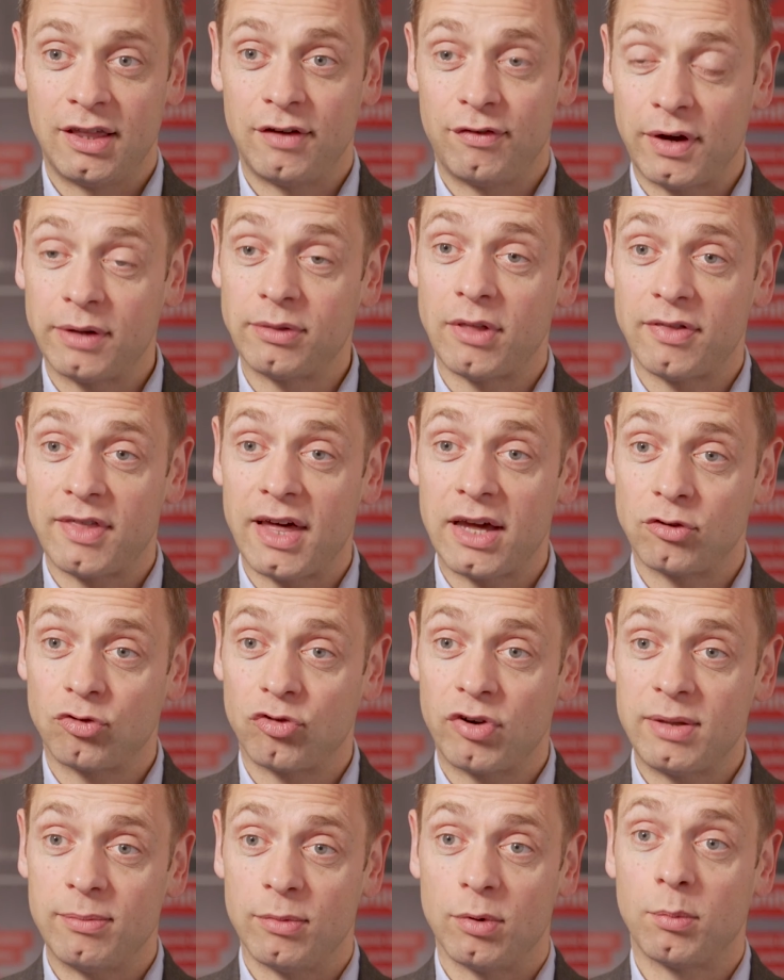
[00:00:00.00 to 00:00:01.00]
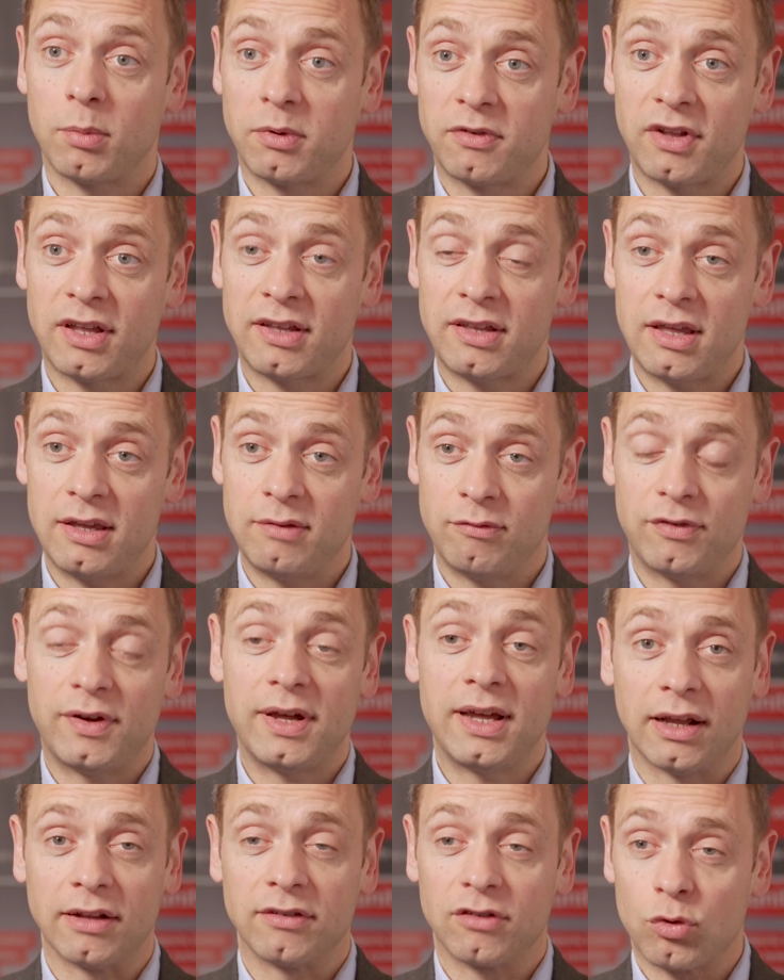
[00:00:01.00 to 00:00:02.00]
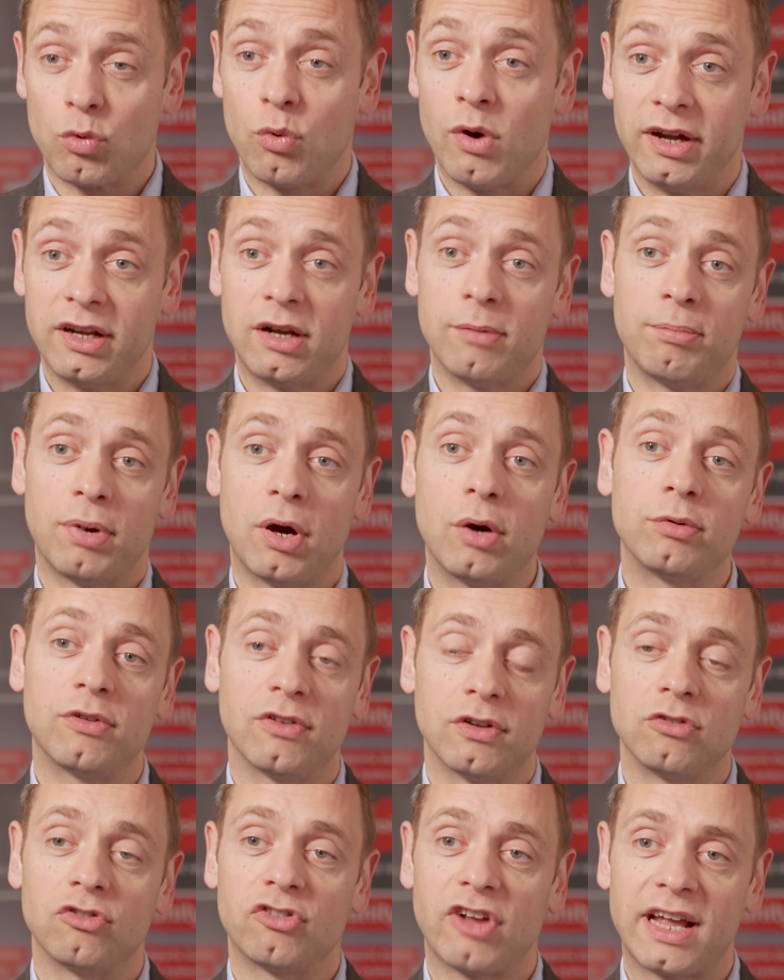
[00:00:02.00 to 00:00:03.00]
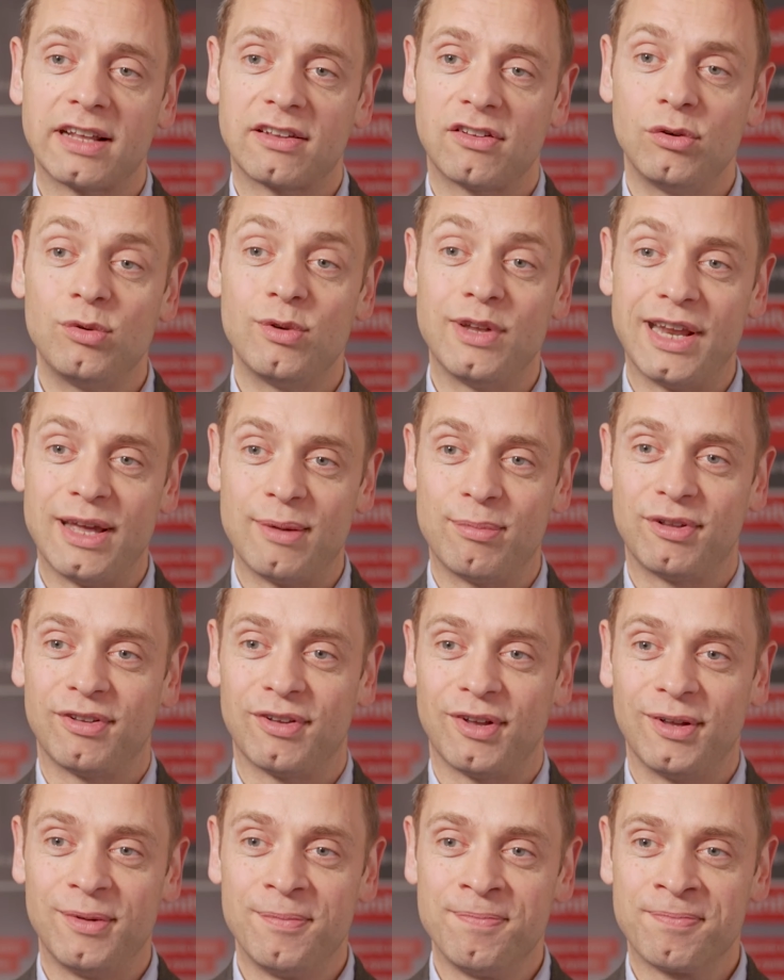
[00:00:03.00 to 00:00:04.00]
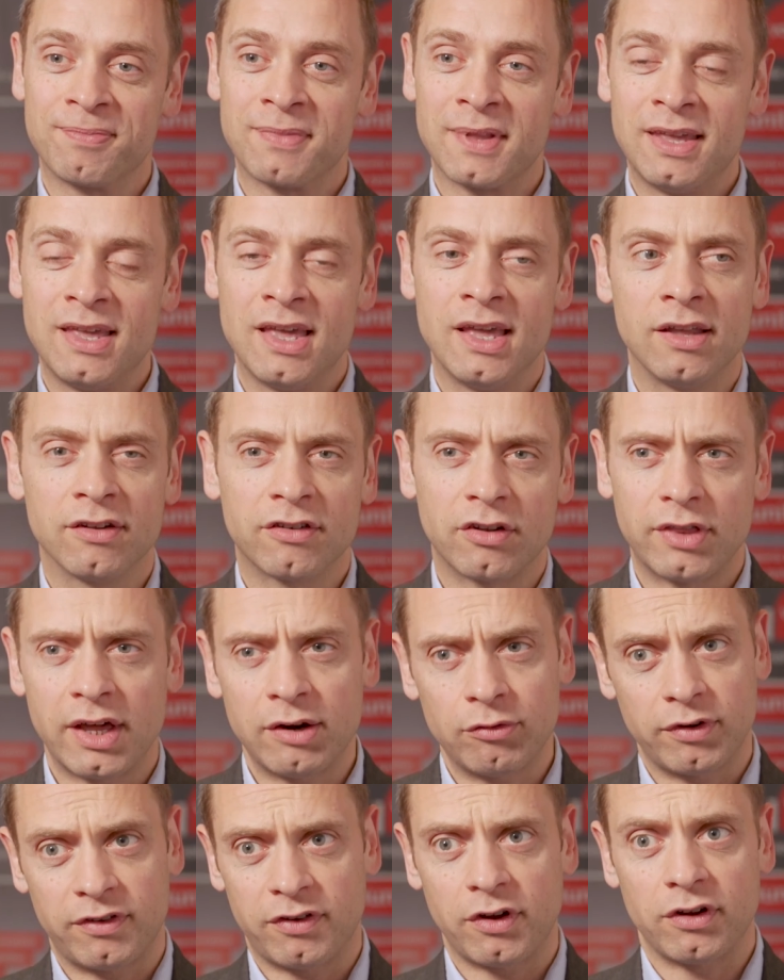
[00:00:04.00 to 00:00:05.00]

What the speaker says: they found that that treatment was, in fact, quite a potent JAK2 inhibitor. So that